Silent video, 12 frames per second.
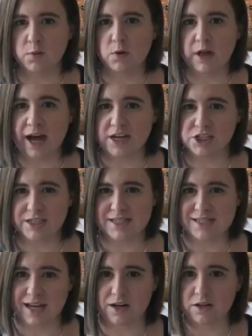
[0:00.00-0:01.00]
it will actually
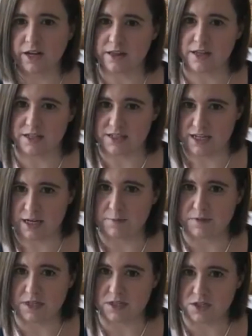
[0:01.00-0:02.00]
settle in the
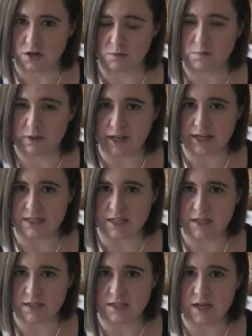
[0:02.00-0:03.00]
dips in certain
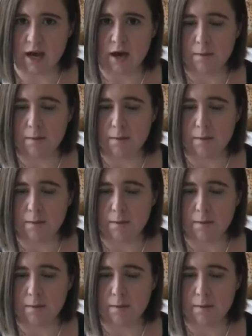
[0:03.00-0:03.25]
places,